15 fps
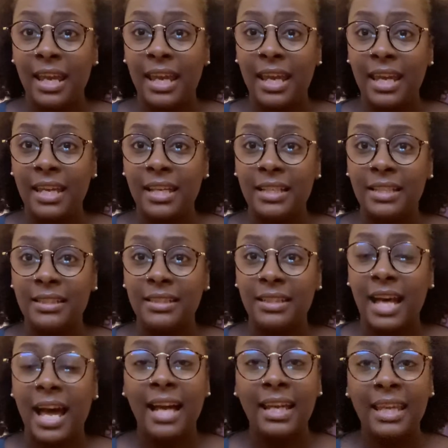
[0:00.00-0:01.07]

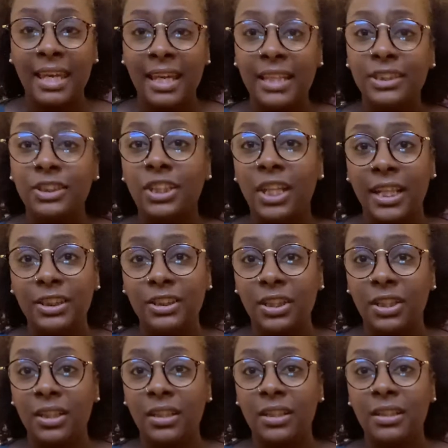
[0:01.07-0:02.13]
And I can't change
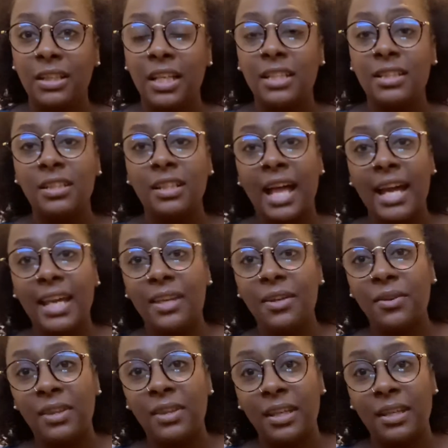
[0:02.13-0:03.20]
it until I
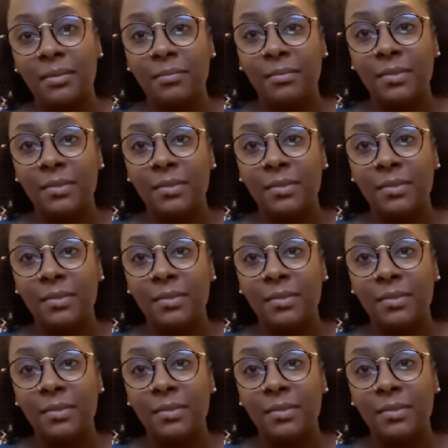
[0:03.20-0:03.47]
heal them.